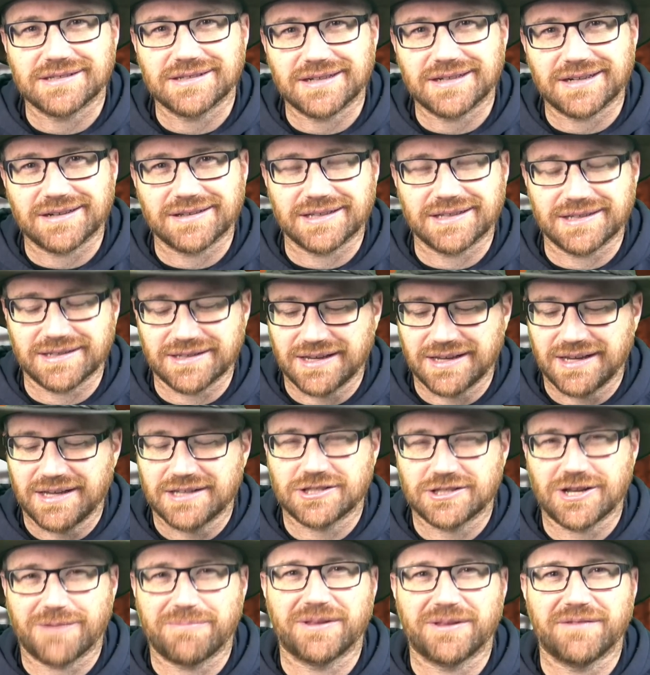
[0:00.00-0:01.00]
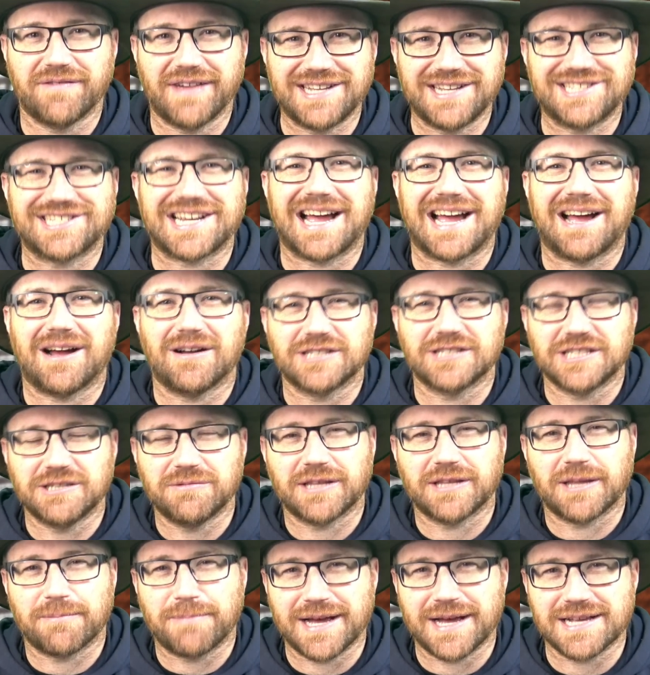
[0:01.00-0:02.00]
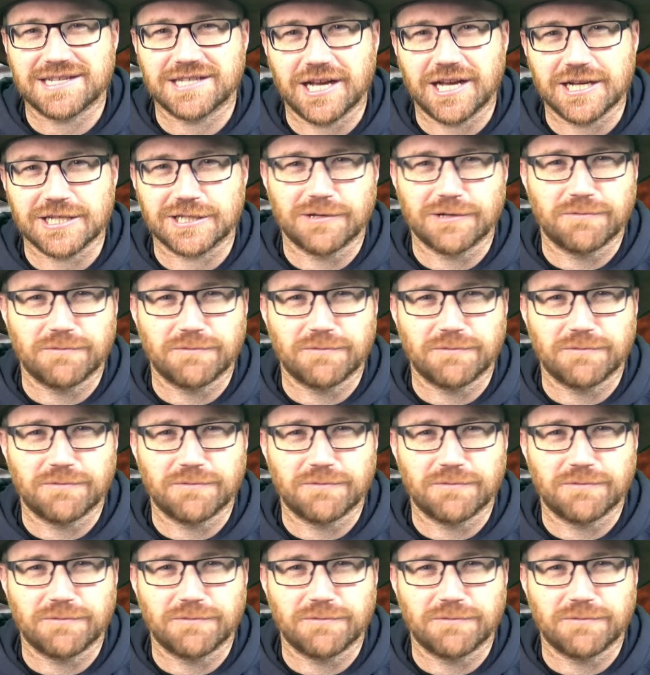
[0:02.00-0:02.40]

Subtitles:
You know, the top of the range Audi with their personalised